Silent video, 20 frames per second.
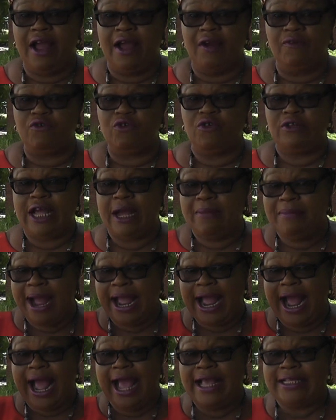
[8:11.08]
food,
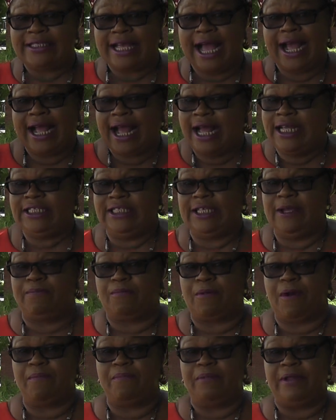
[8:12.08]
my eyes, I can't see
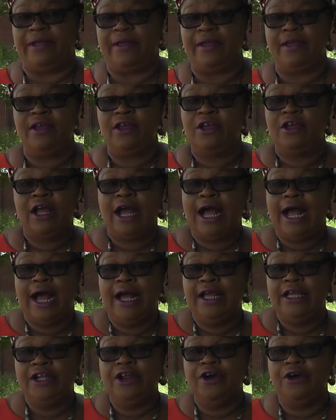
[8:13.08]
properly.
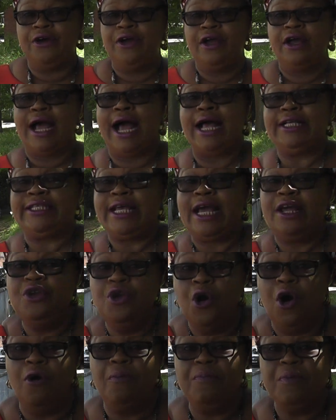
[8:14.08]
You know, I said,
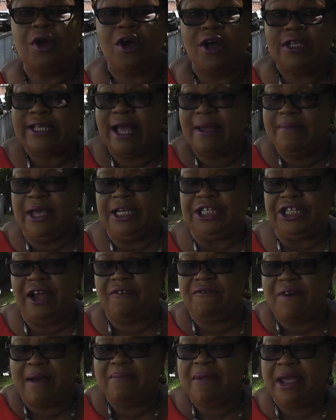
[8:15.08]
no, because I'm a
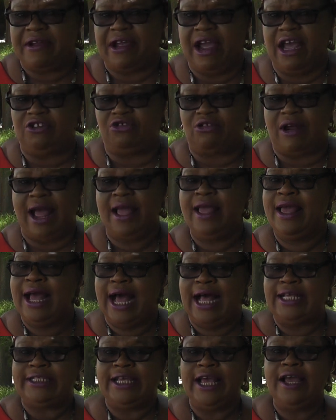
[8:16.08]
chef, I'm a caterer.
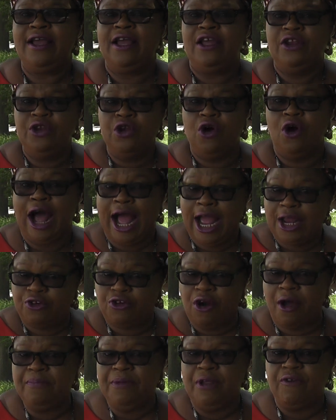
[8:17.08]
I said, no, I
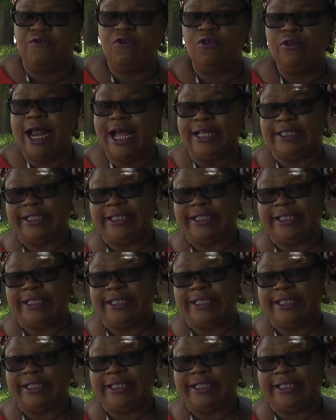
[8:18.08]
dropped the food. I